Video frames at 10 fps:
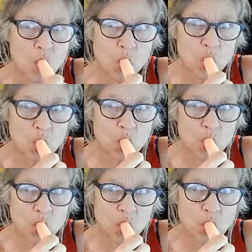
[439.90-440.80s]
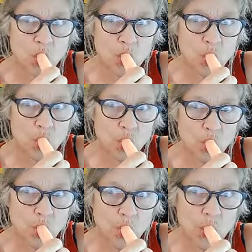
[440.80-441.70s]

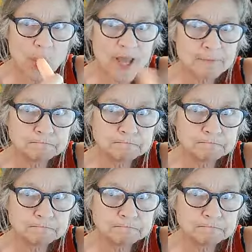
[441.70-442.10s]
Nothing is said.